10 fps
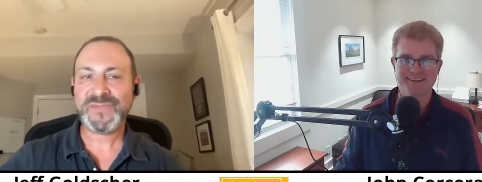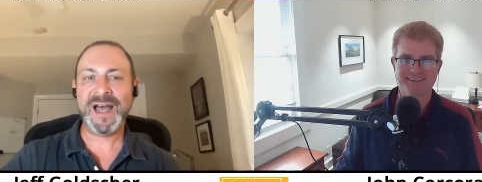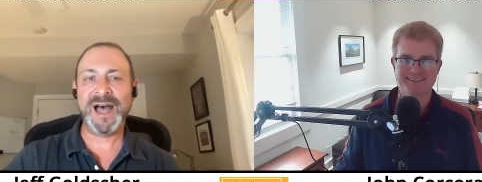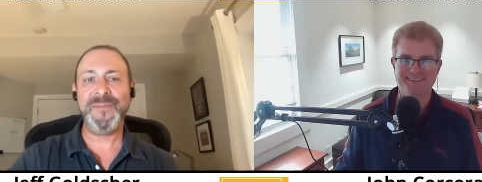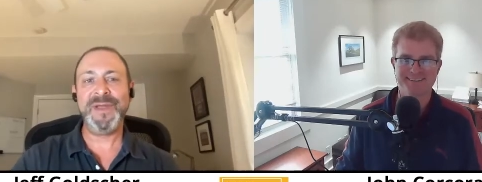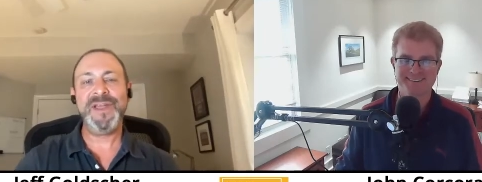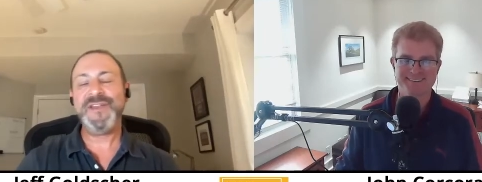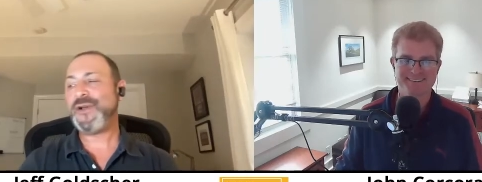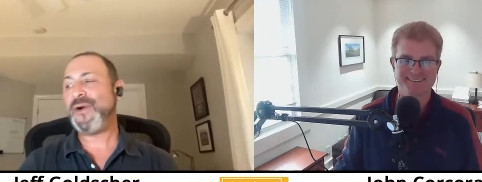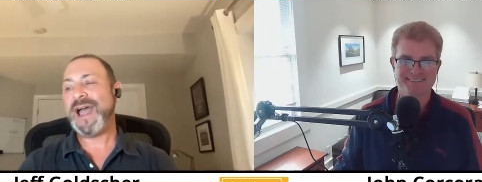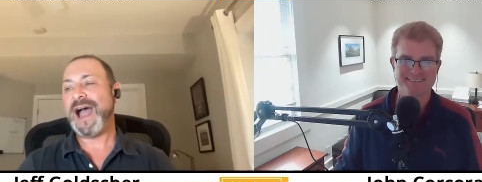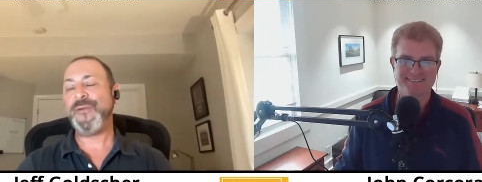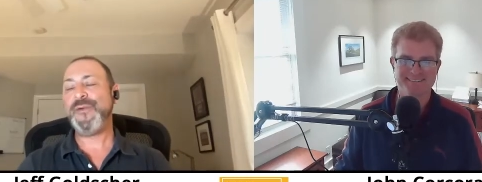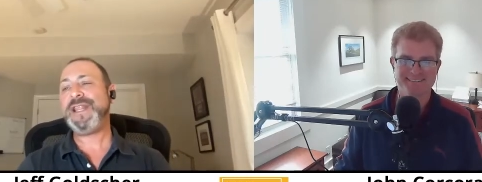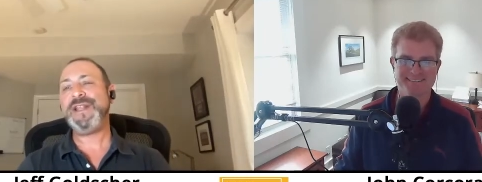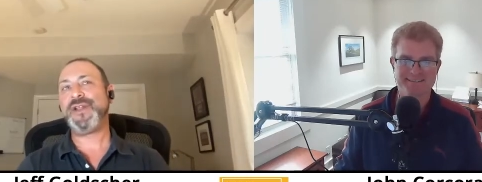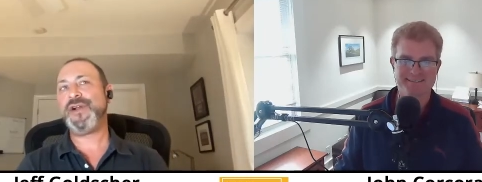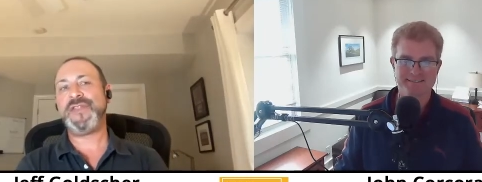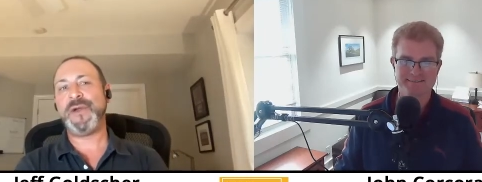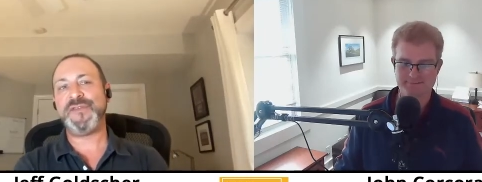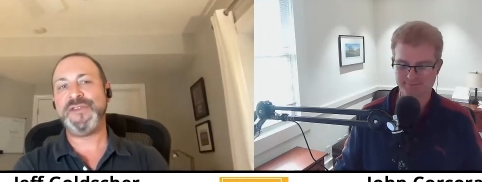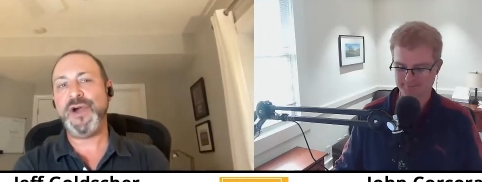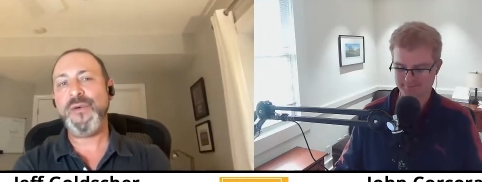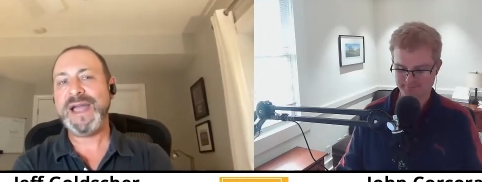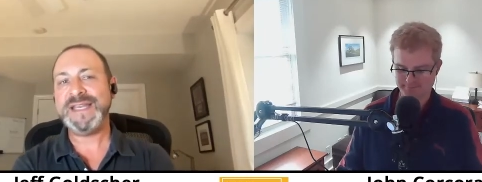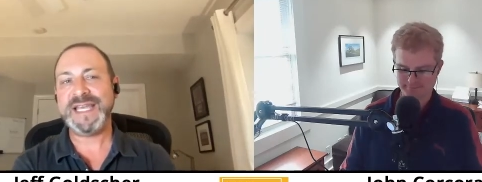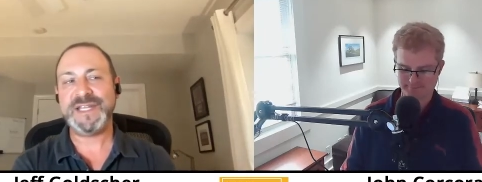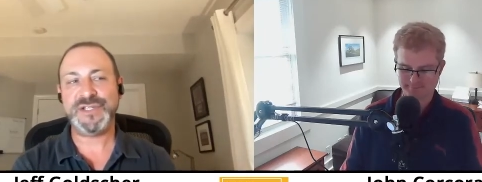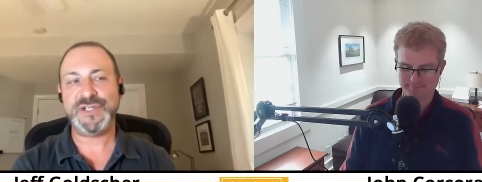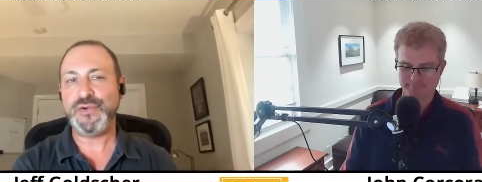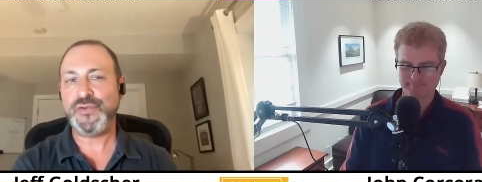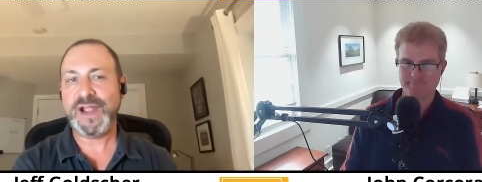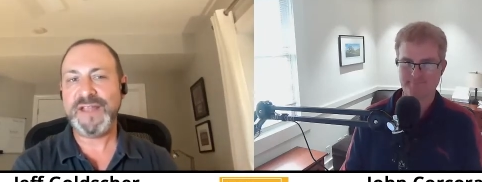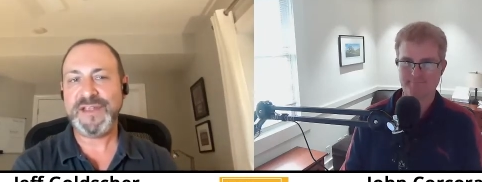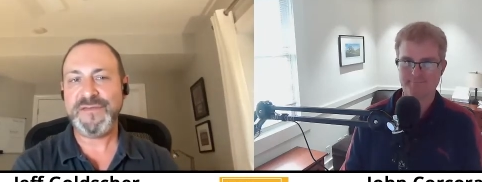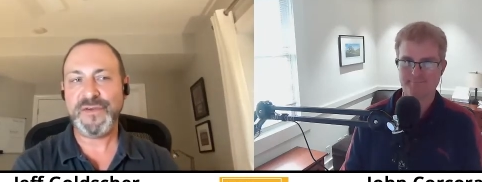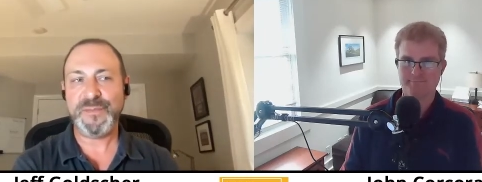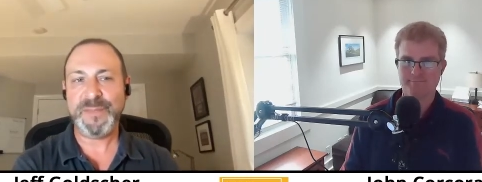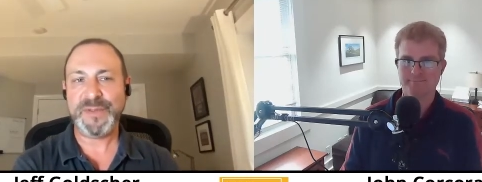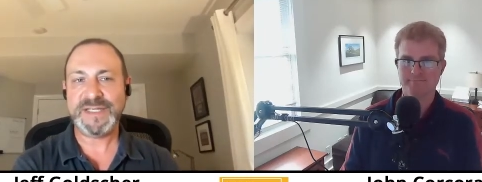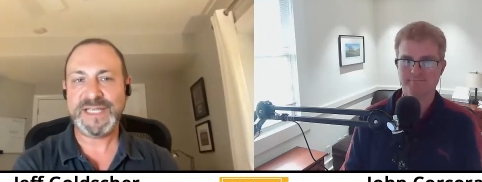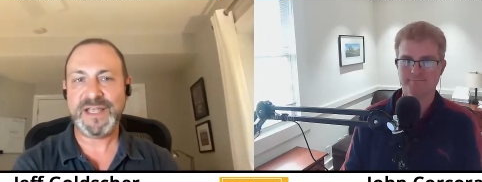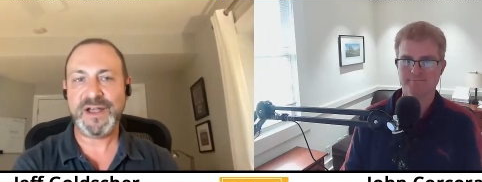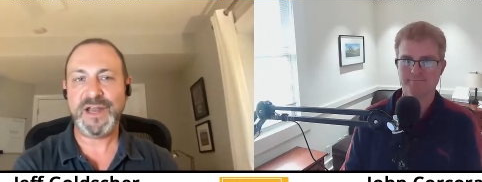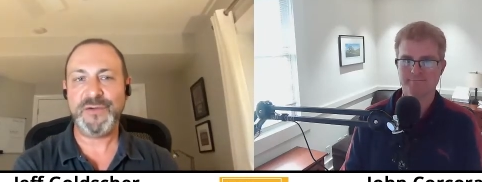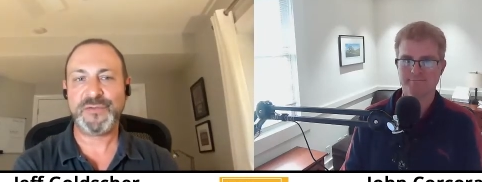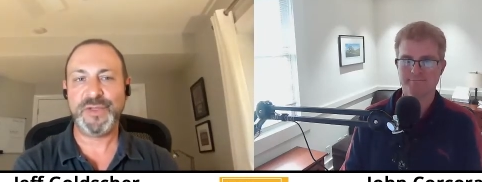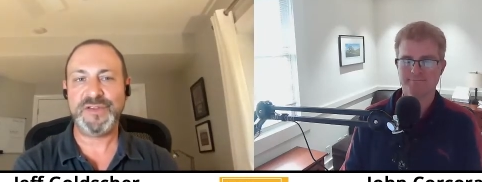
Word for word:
Speaker 1: um, so I really learned there was no idea too crazy for people to take on. It was